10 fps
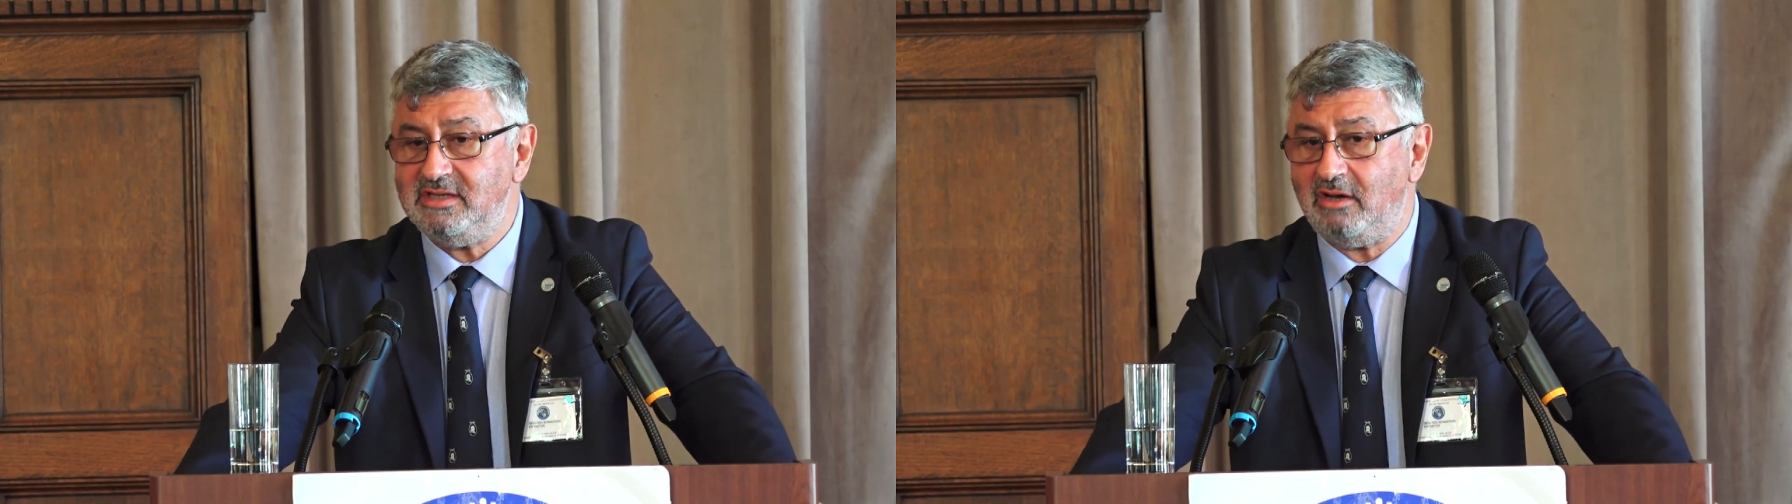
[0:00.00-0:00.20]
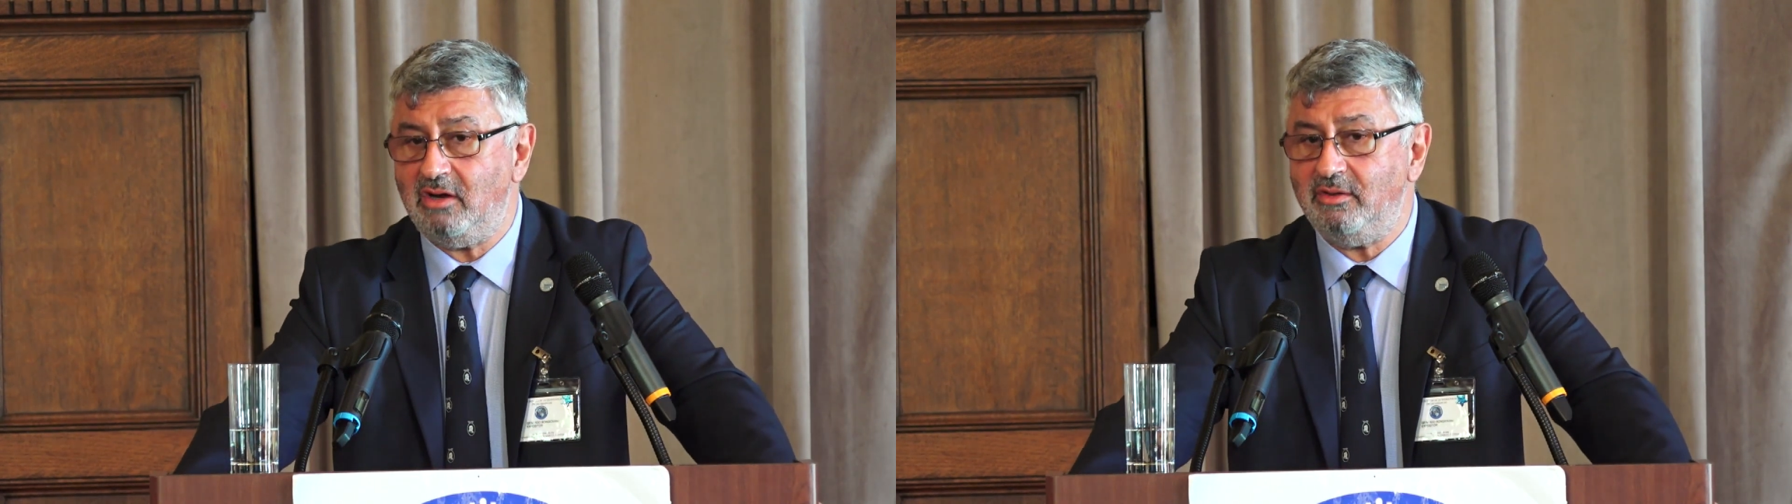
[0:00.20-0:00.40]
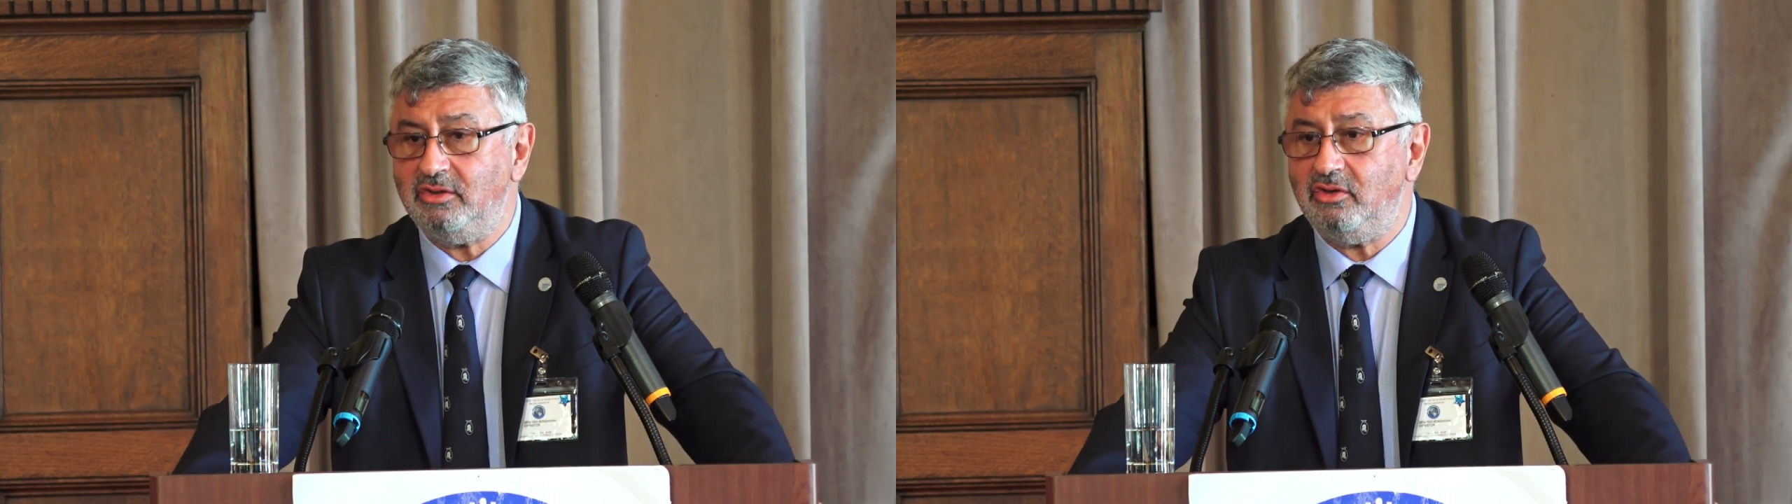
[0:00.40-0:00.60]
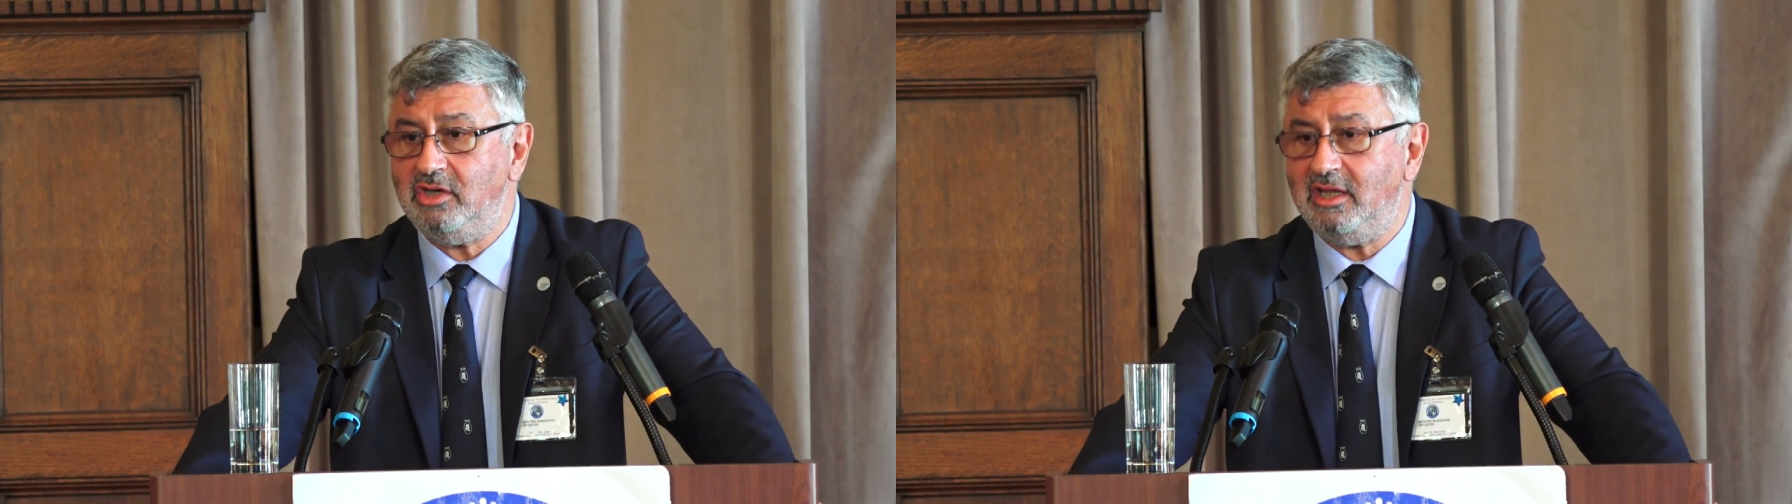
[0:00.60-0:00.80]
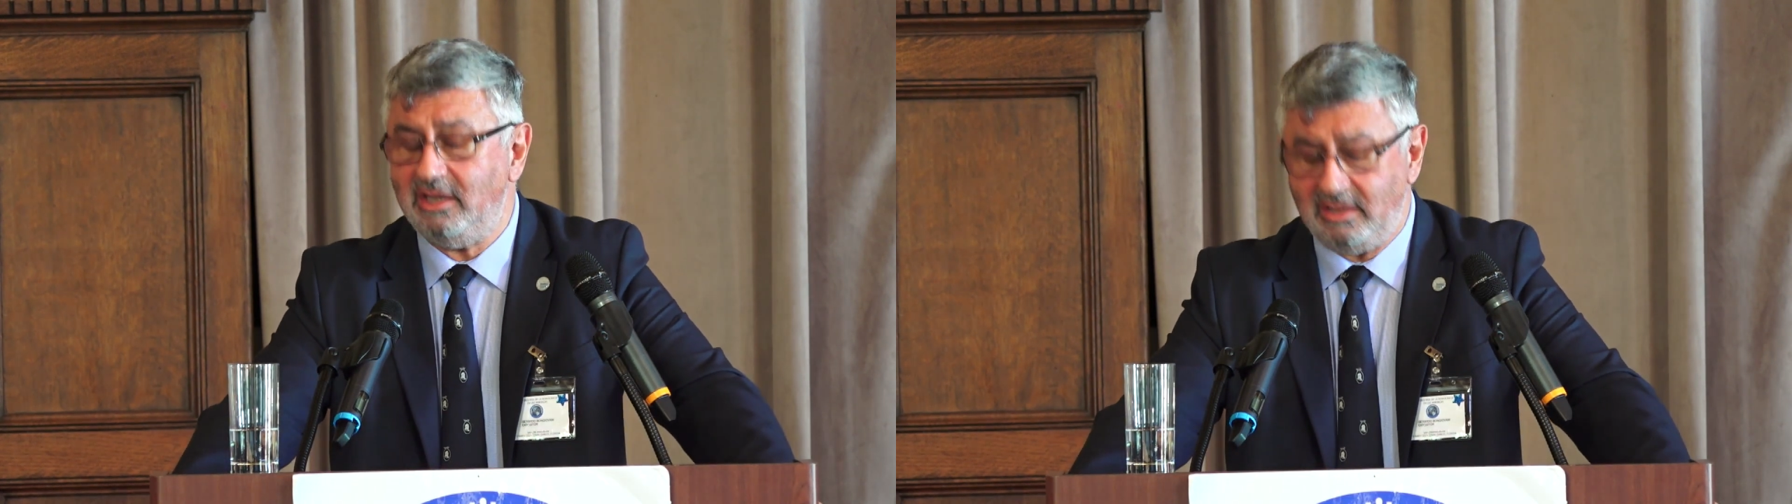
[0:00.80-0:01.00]
where we had
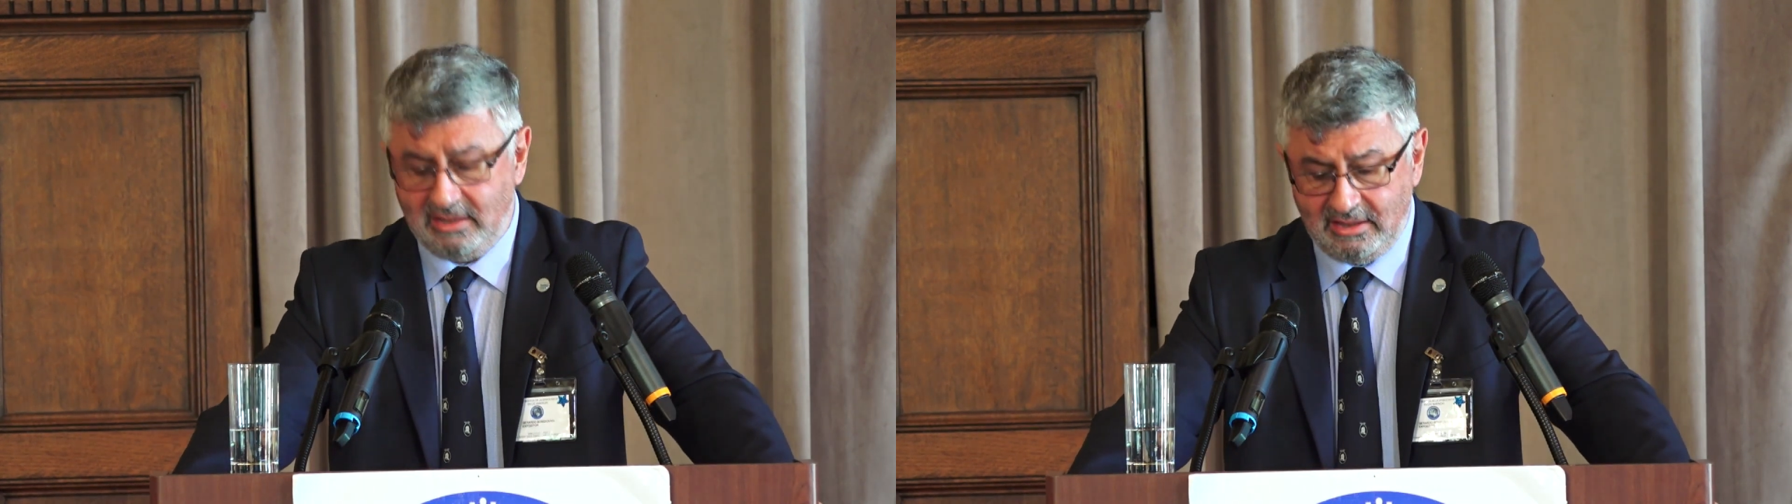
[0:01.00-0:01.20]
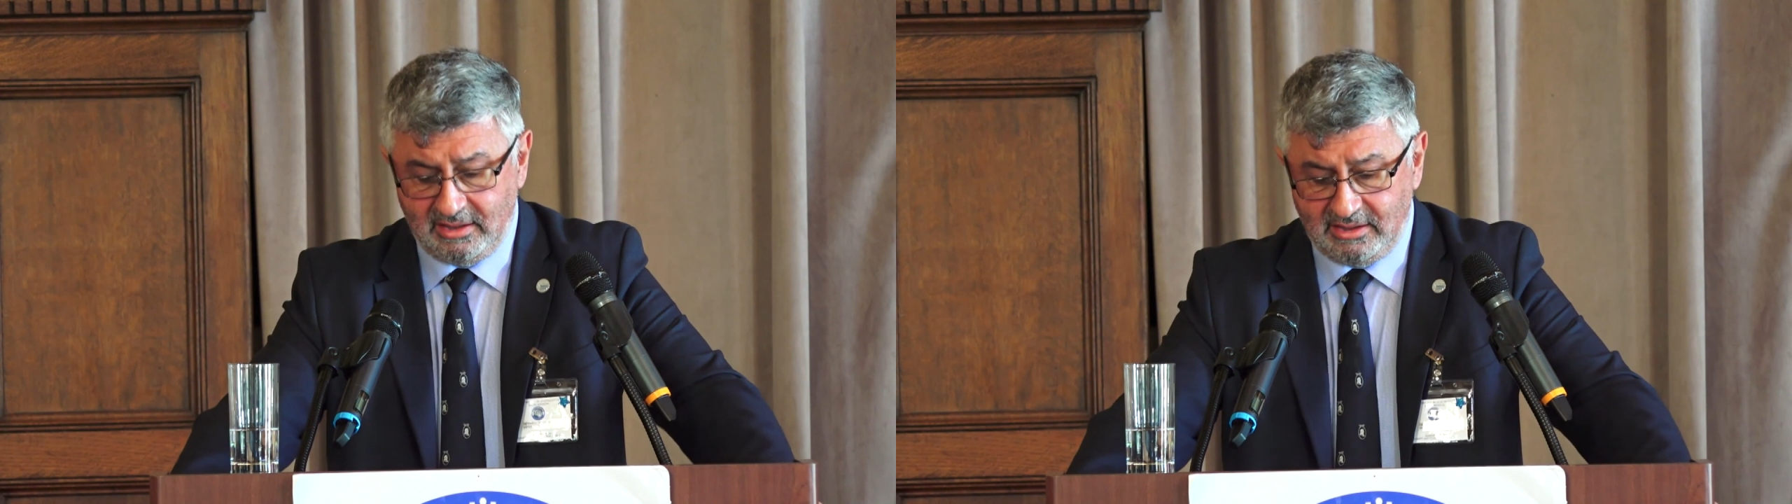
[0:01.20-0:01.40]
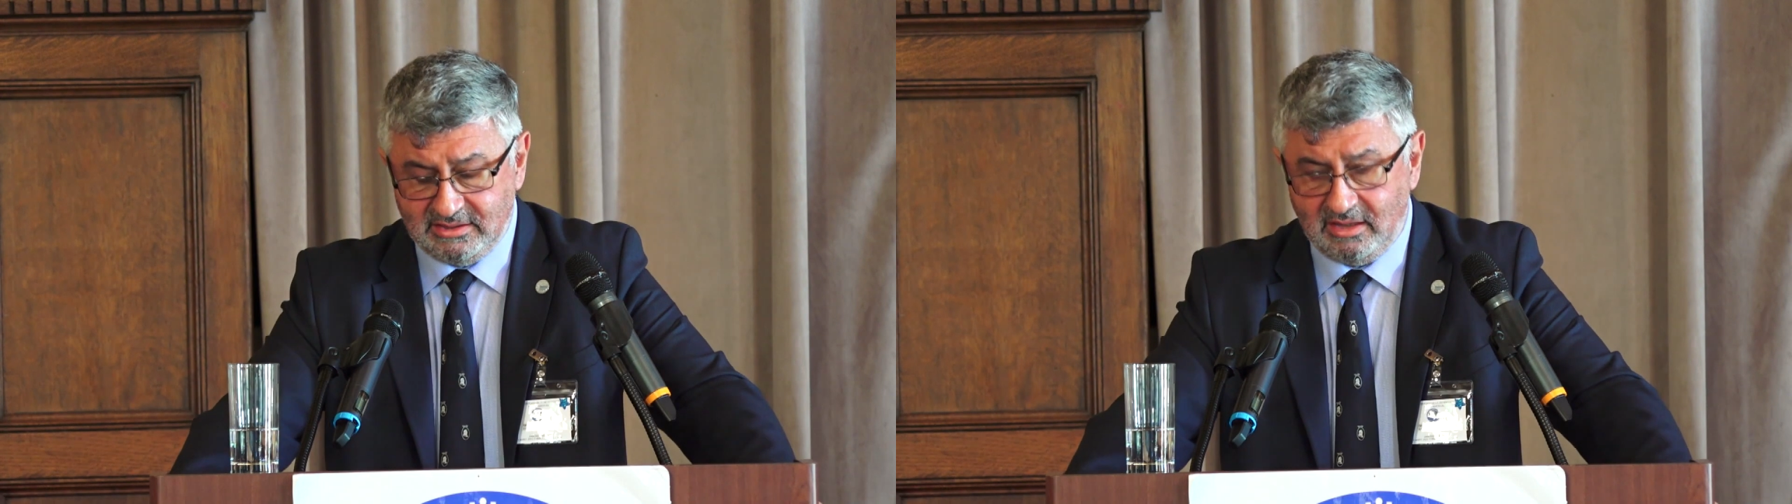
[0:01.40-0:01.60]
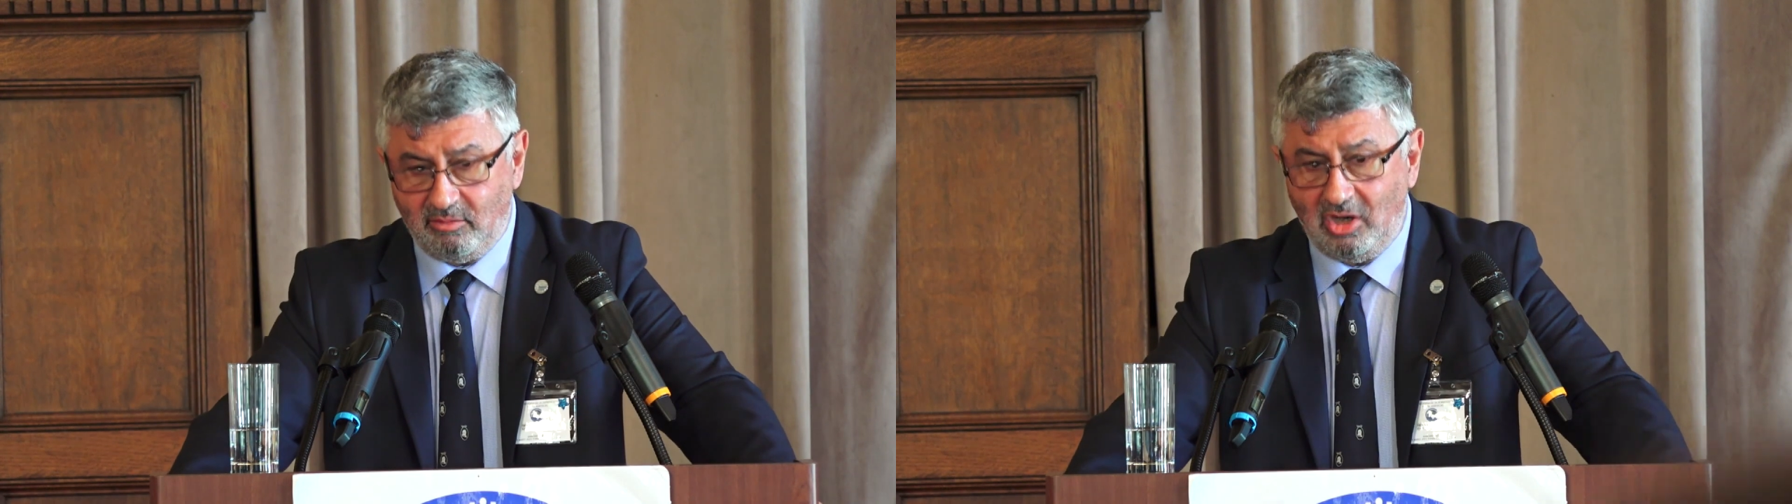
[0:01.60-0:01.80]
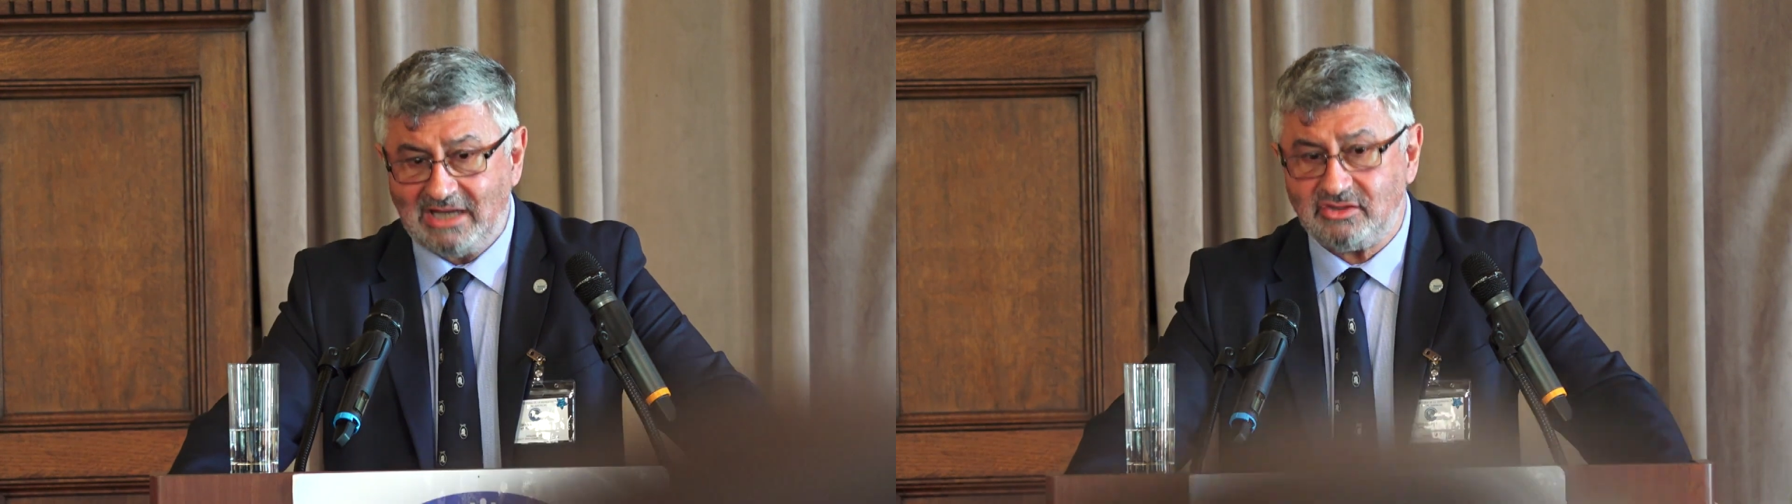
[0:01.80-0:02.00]
great news with the
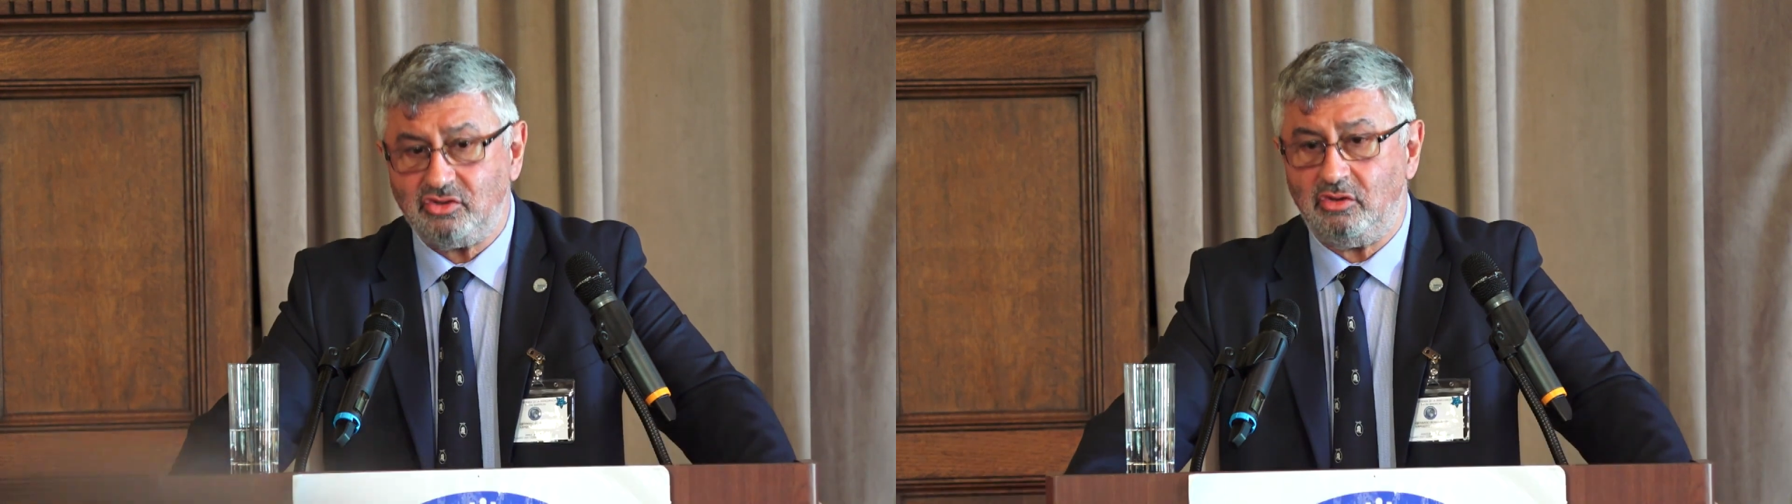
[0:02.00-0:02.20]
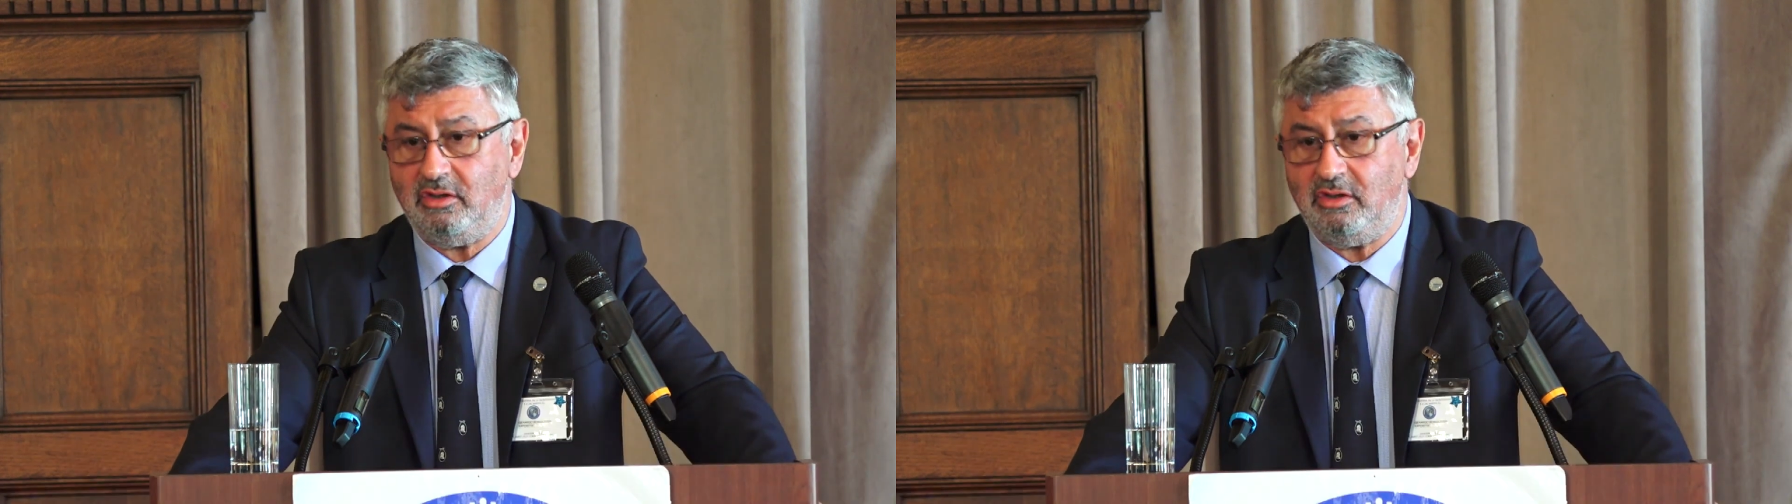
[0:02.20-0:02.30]
victory